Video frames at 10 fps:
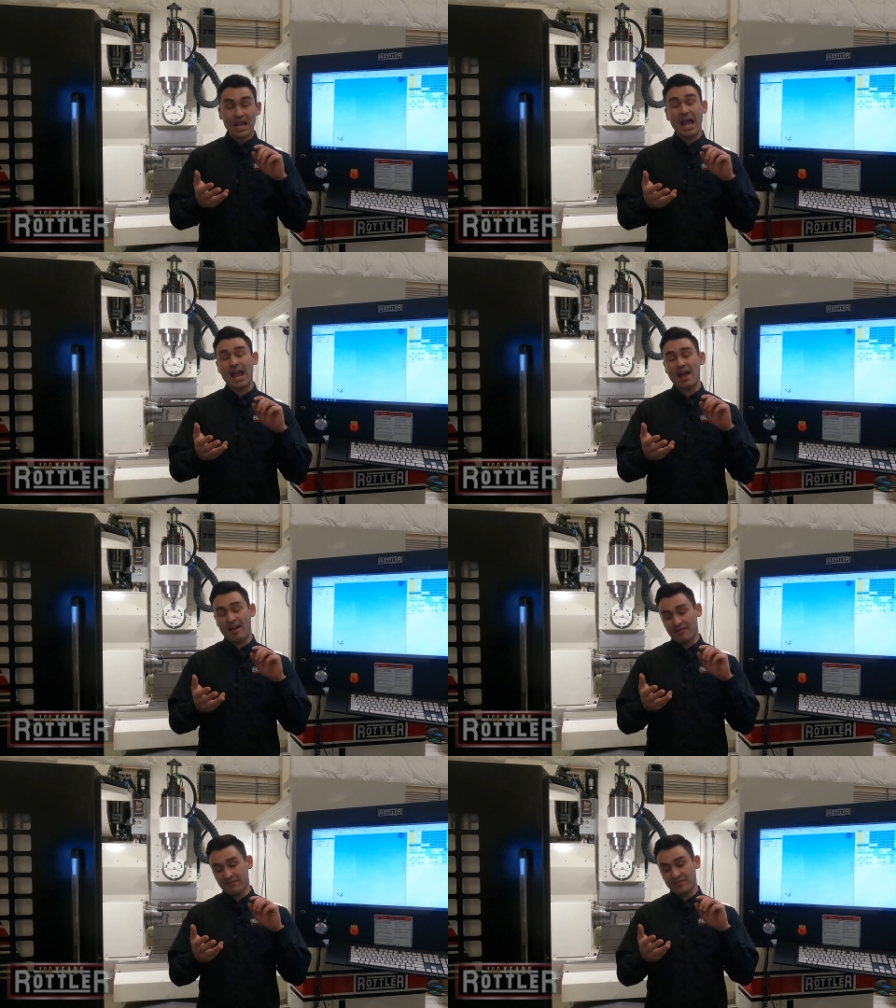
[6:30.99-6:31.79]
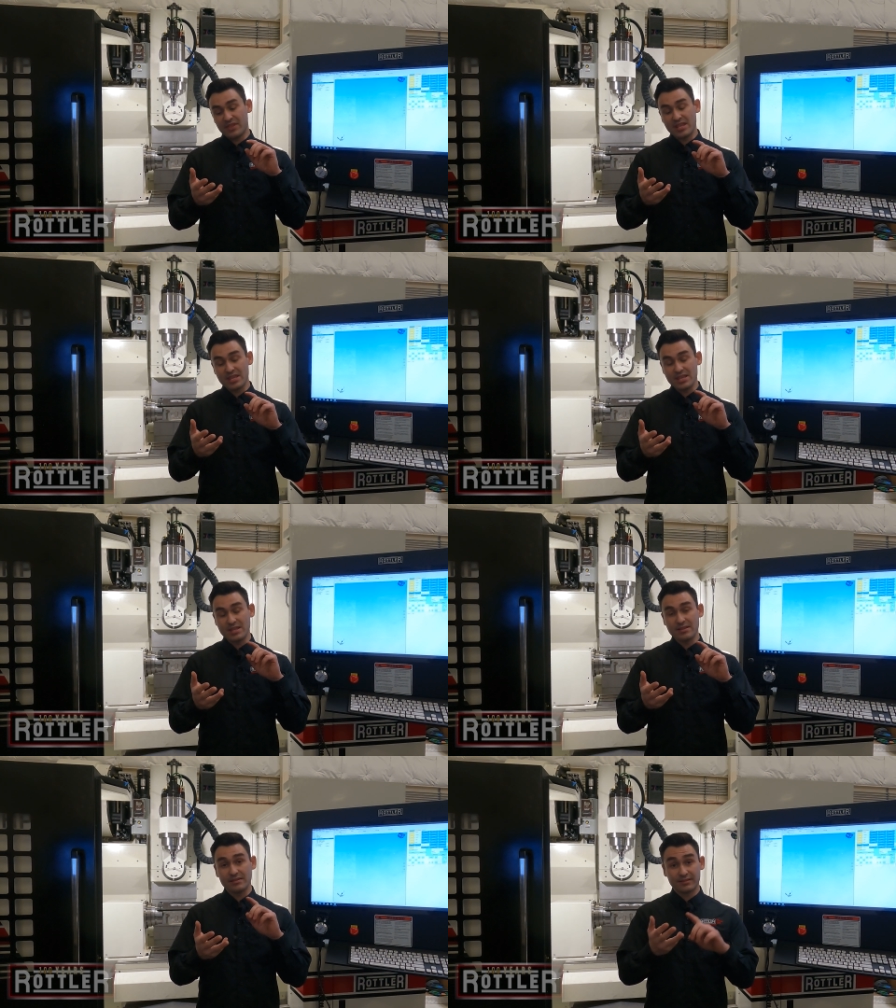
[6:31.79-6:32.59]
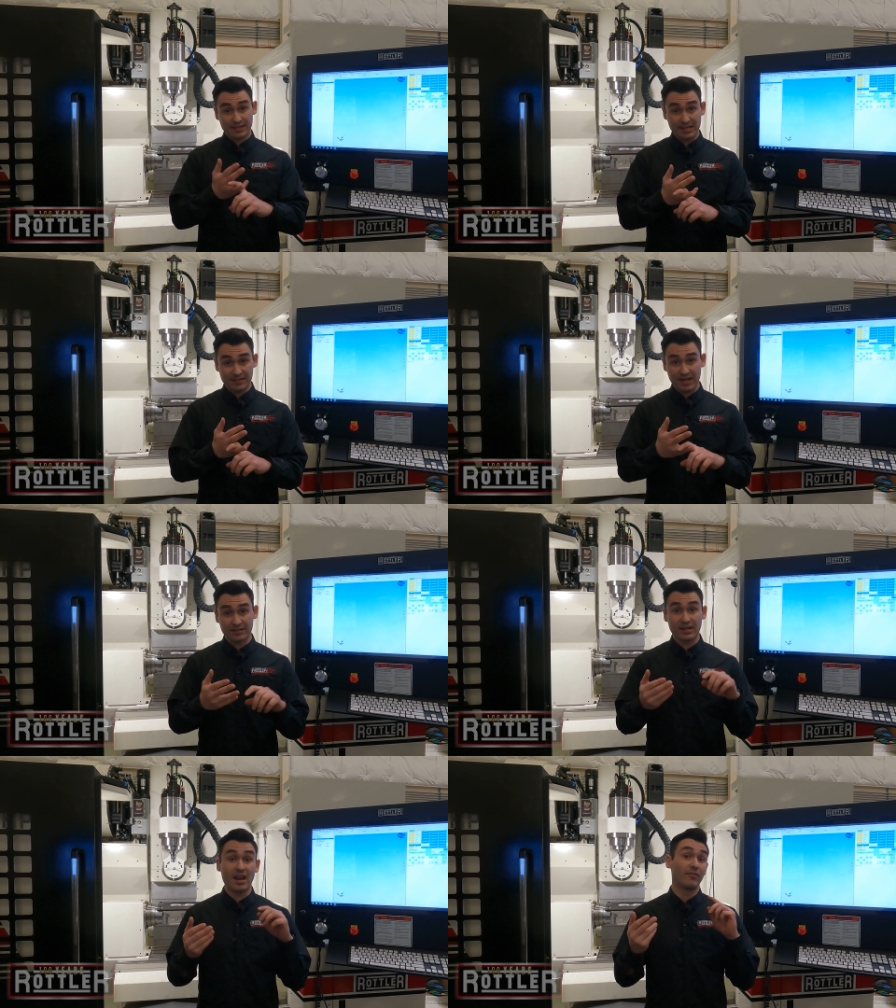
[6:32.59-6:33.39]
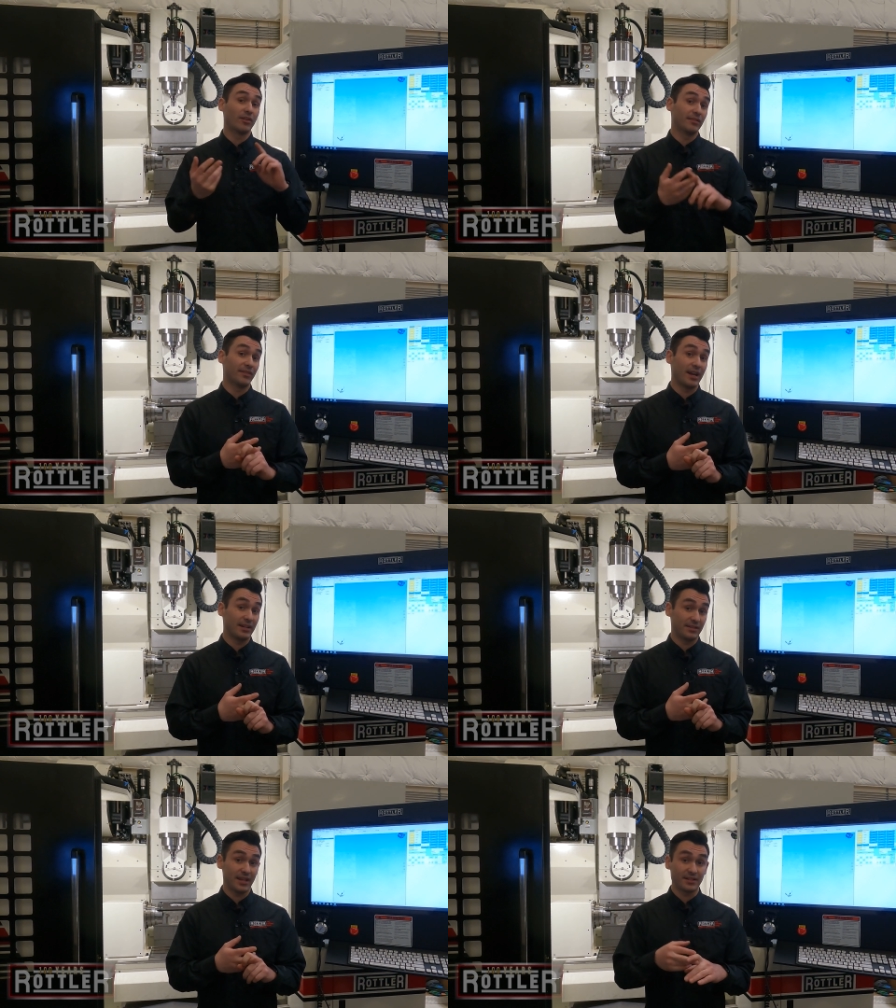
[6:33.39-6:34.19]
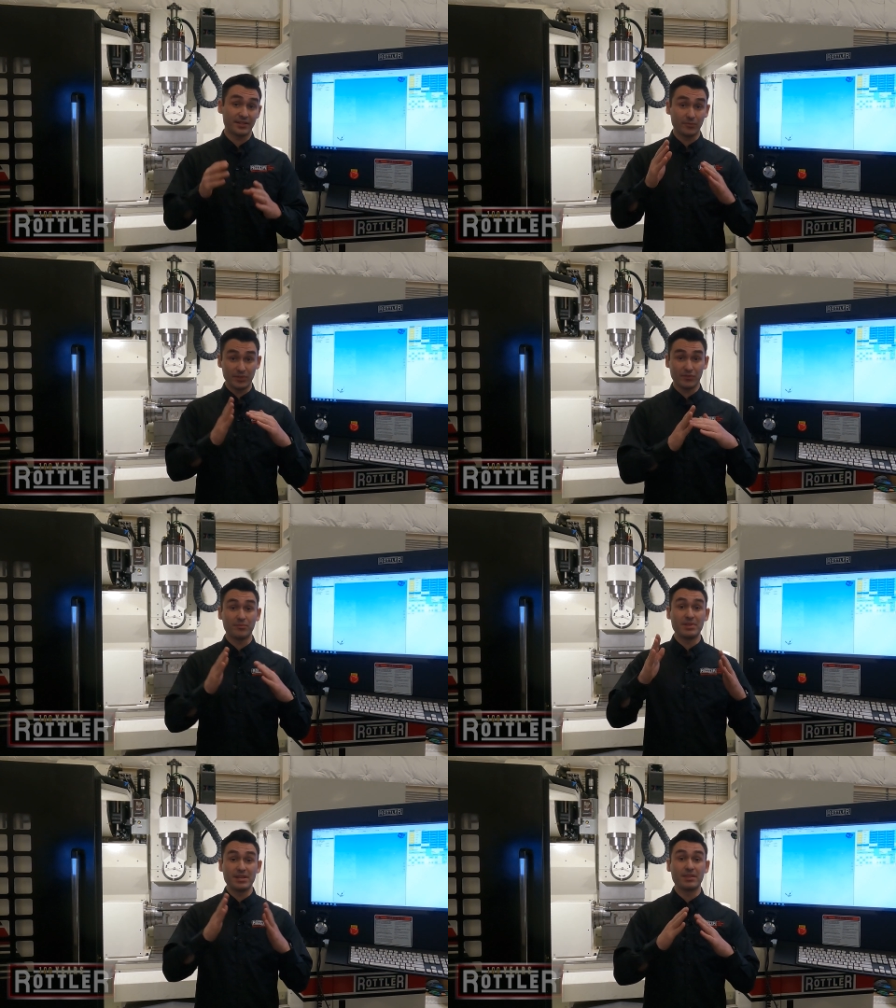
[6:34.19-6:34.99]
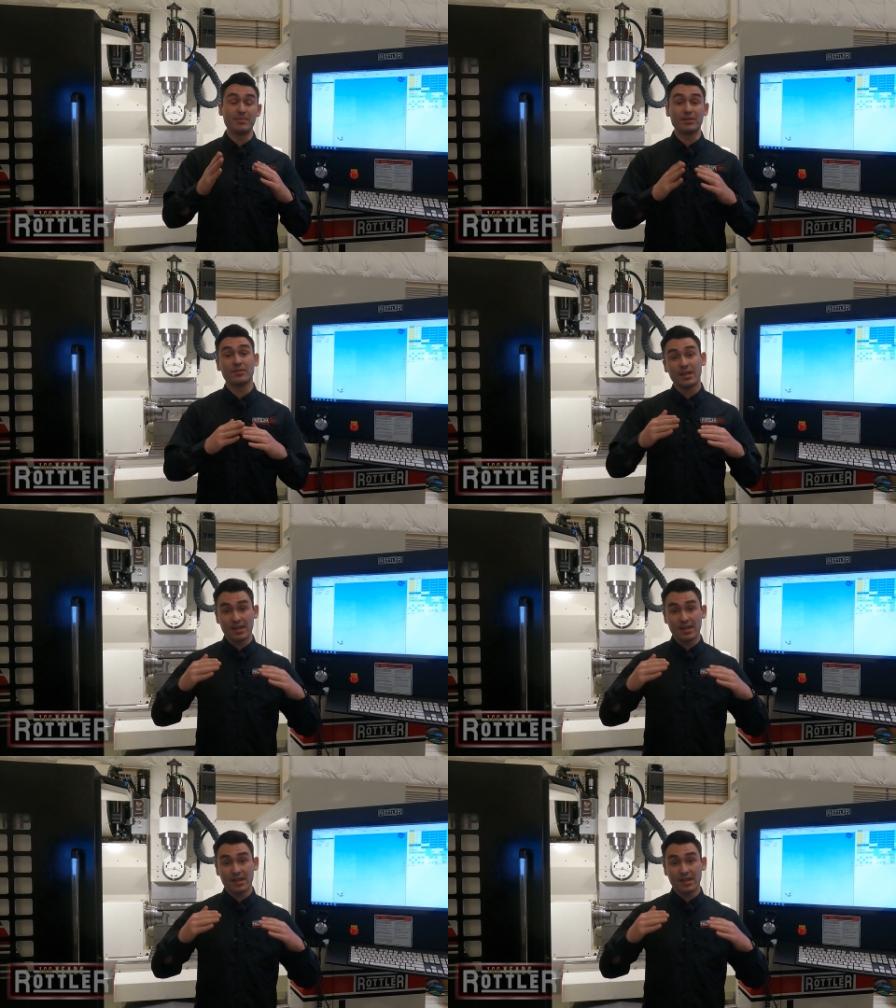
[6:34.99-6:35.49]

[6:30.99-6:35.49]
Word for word: I have the seat section, and I have our dividing section, which will be in the middle.